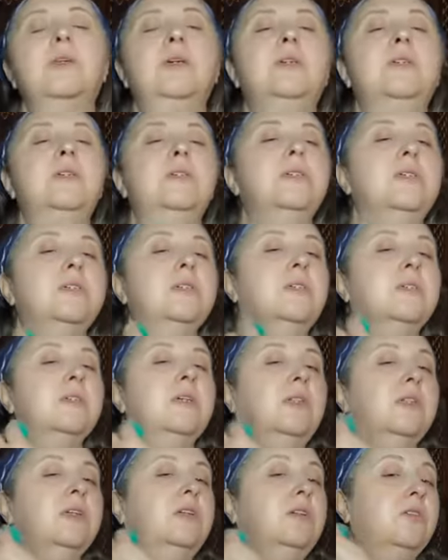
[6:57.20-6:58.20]
because this is
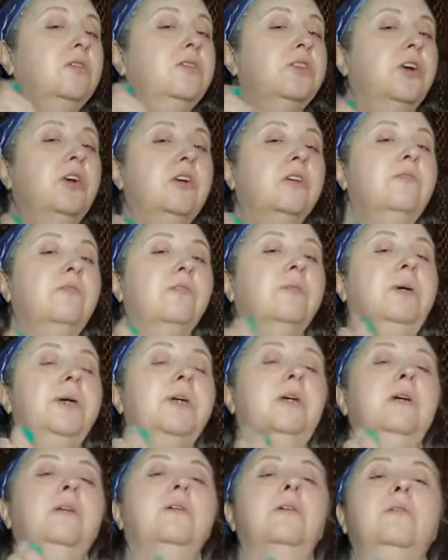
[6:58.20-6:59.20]
a little dark for
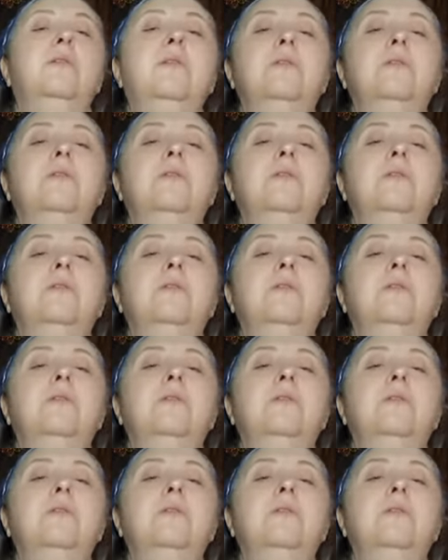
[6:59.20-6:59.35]
me.